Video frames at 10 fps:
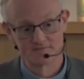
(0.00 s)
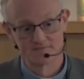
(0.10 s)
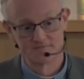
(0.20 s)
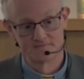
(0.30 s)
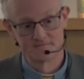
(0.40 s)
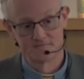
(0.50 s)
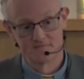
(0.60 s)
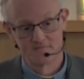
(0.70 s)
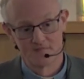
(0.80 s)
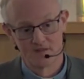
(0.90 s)

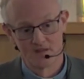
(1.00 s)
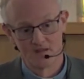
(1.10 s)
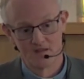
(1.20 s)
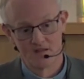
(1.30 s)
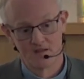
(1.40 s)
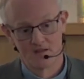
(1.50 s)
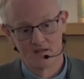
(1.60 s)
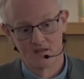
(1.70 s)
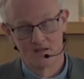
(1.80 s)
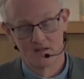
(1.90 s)

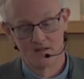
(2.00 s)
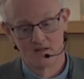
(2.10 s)
No one is speaking in this clip.